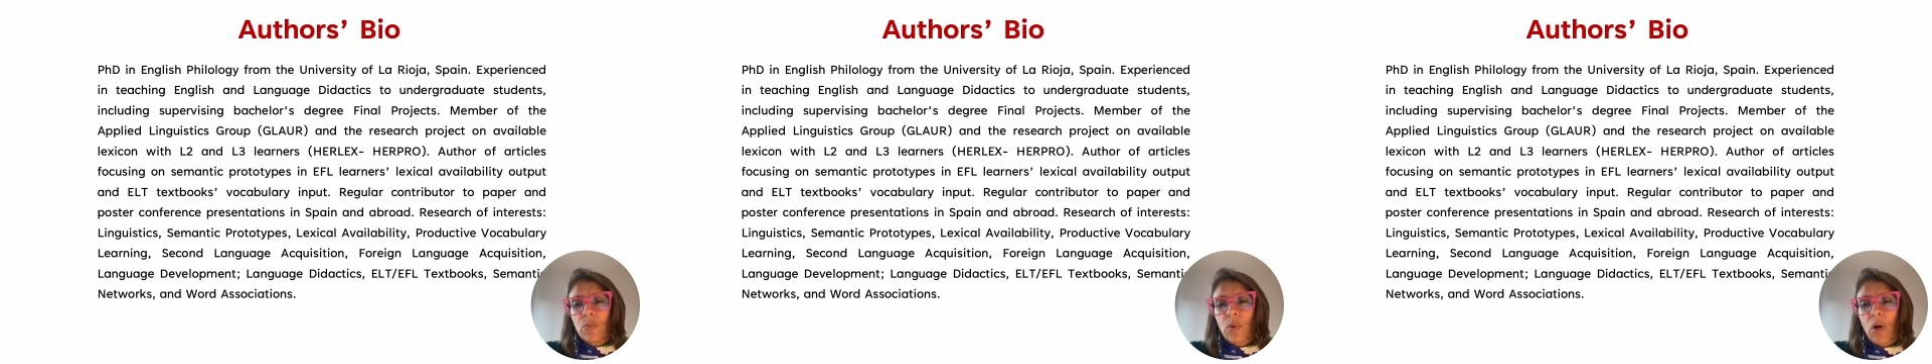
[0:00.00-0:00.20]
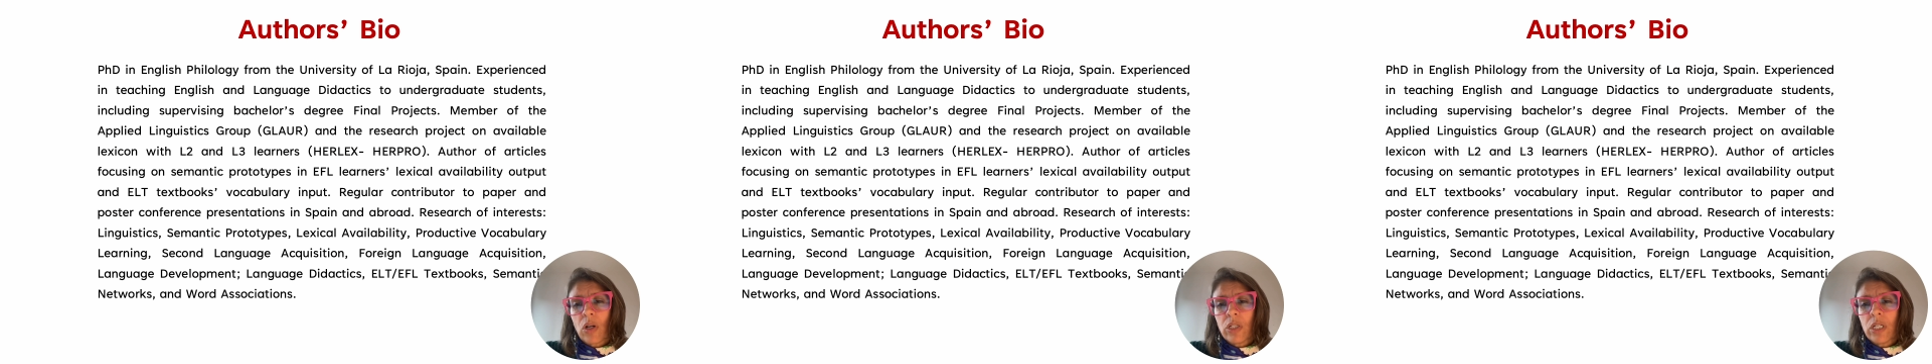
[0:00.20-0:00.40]

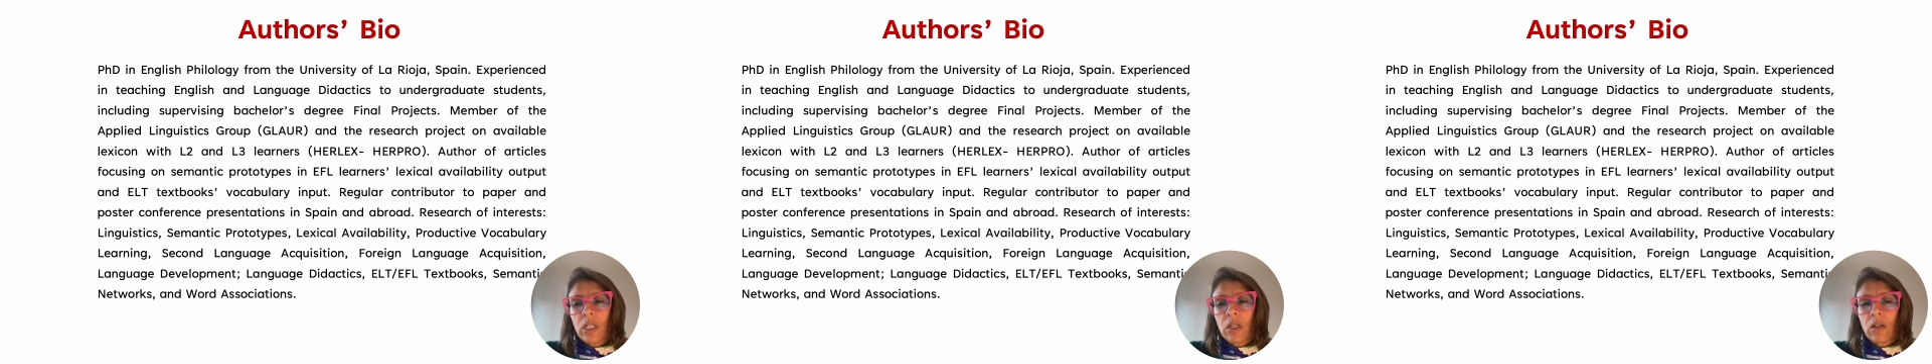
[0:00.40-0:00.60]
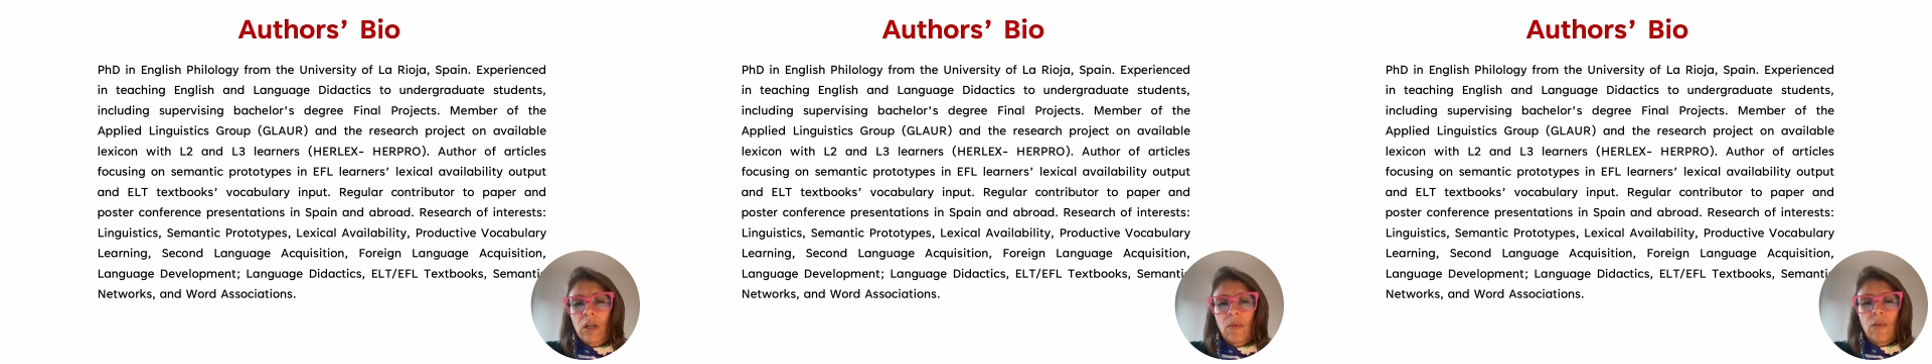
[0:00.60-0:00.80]

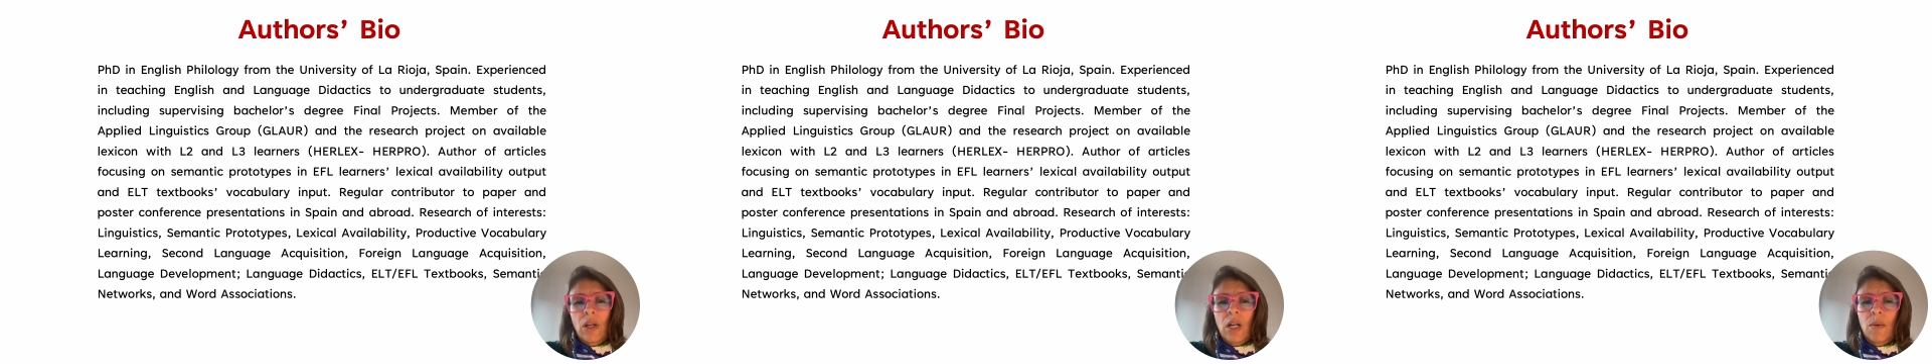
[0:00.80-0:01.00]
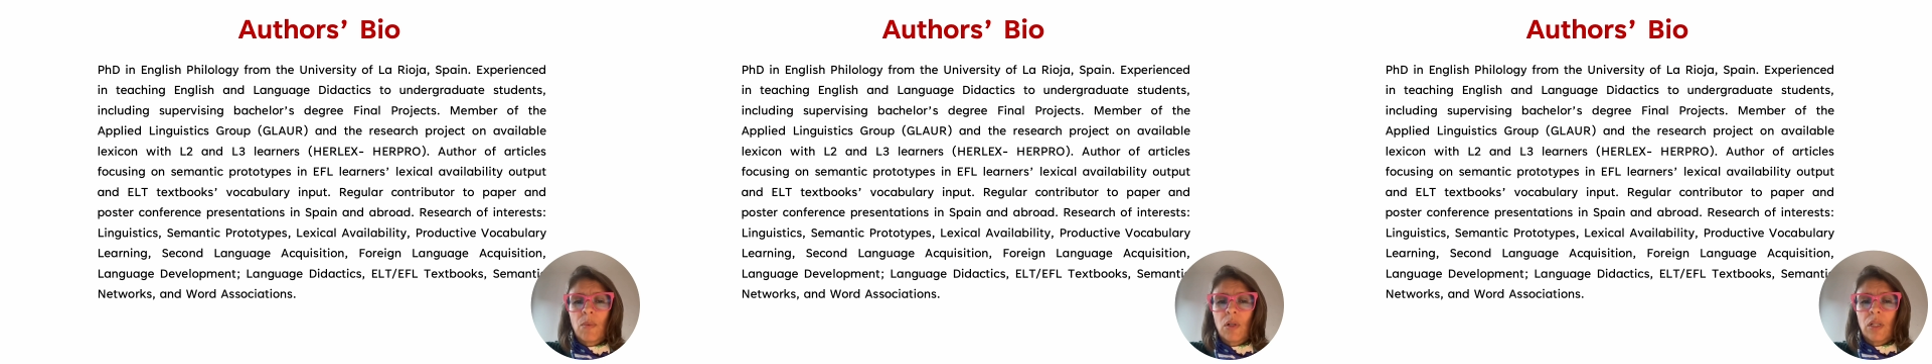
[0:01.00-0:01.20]
project on
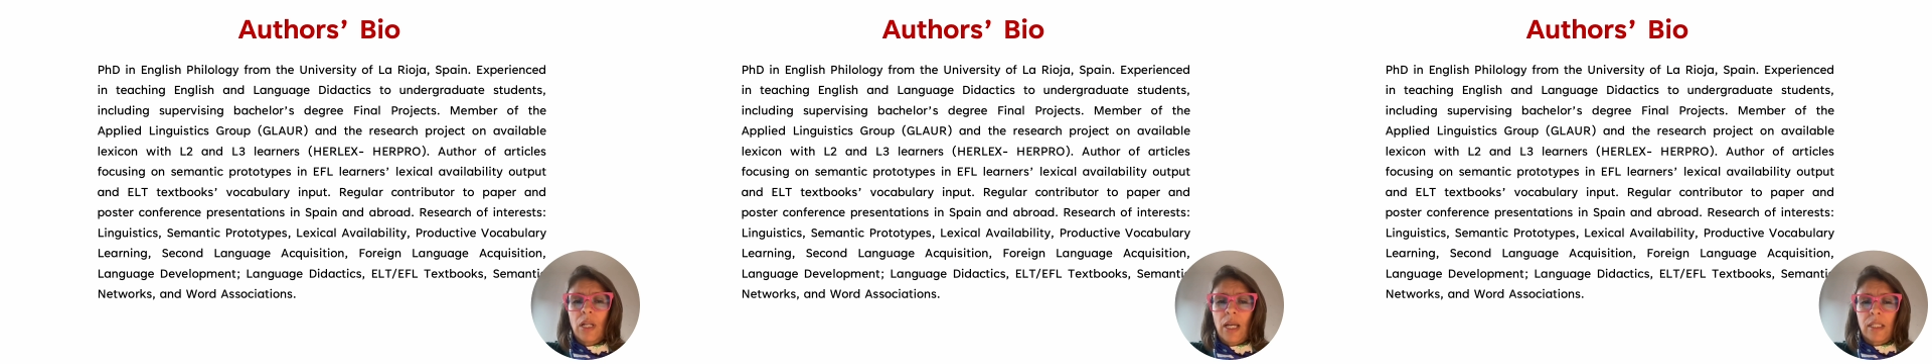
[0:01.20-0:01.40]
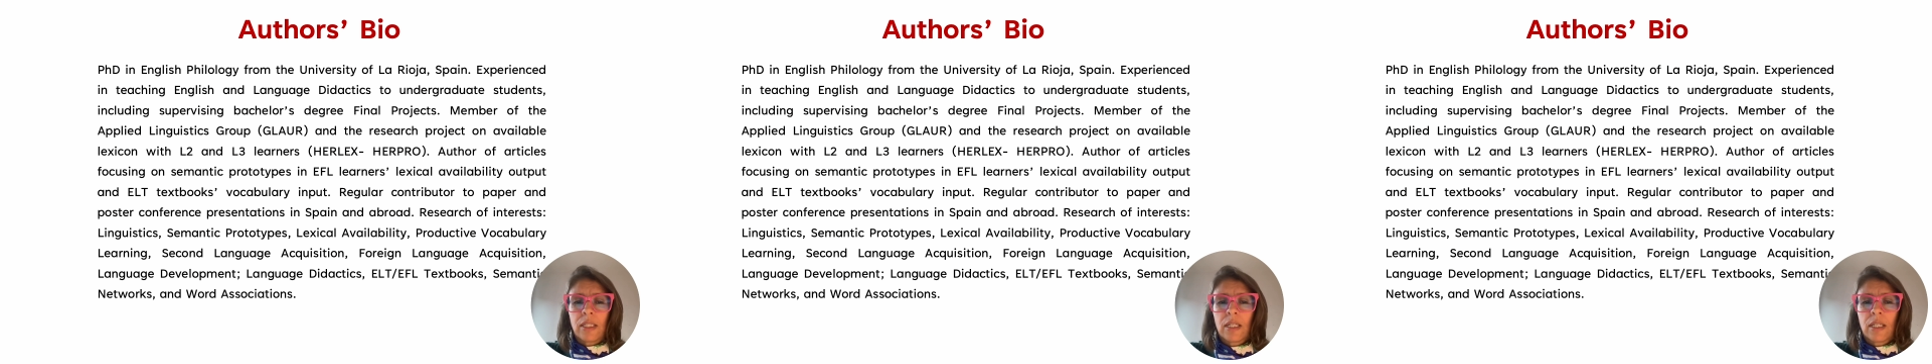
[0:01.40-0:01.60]
available
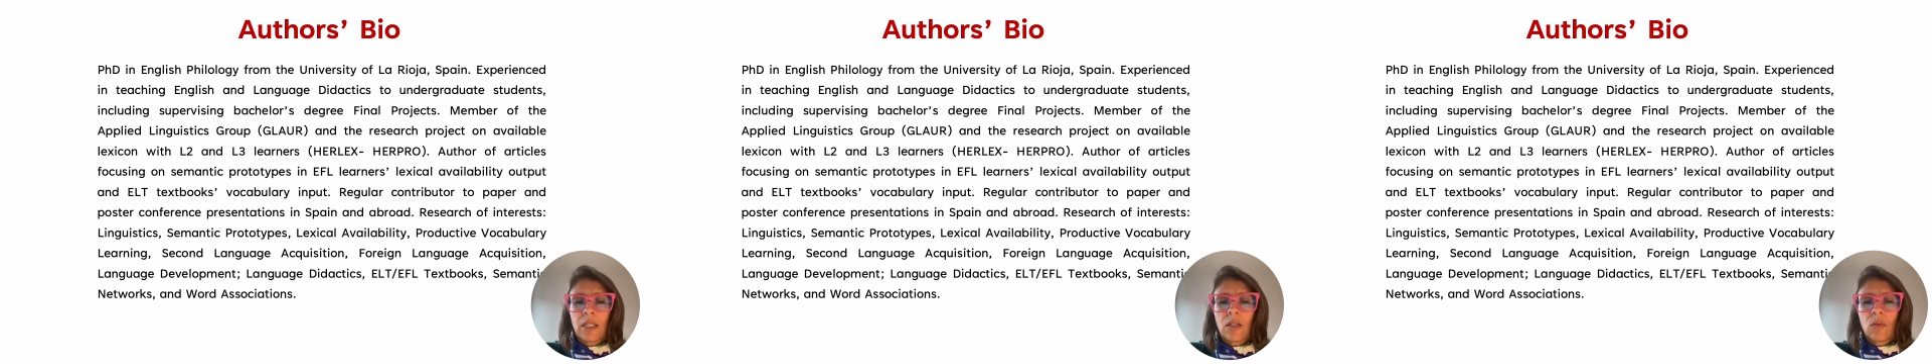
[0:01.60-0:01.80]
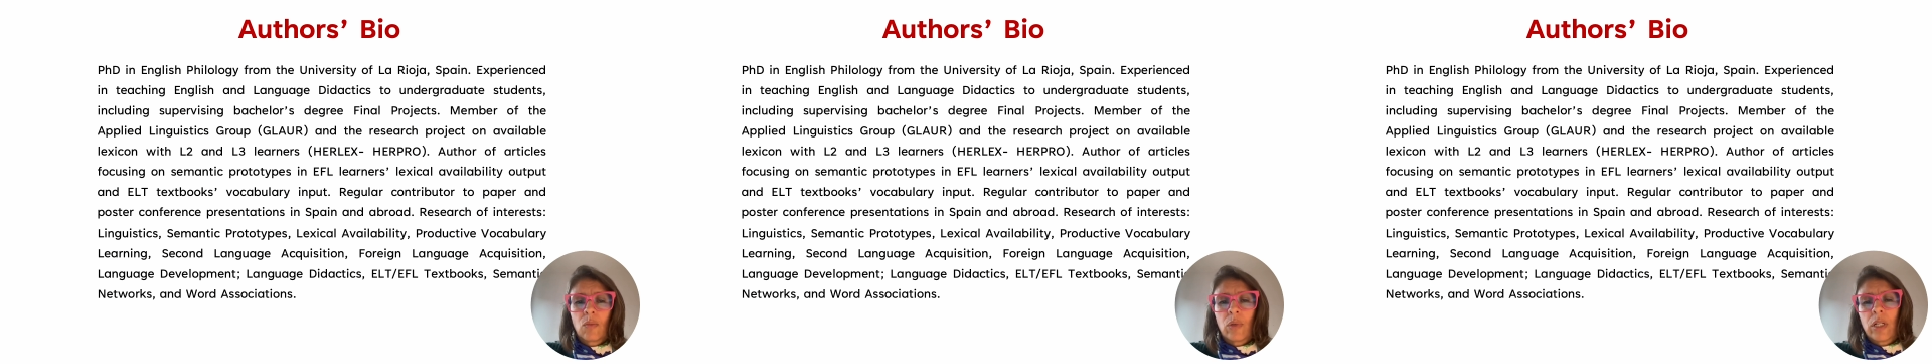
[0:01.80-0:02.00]

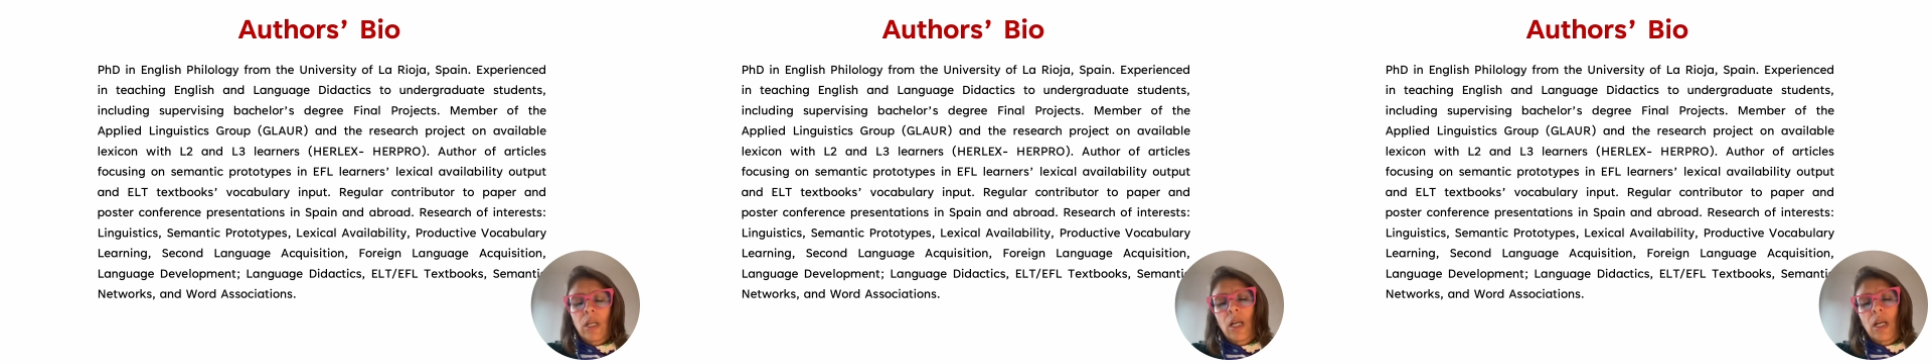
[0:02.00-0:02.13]
lexicon with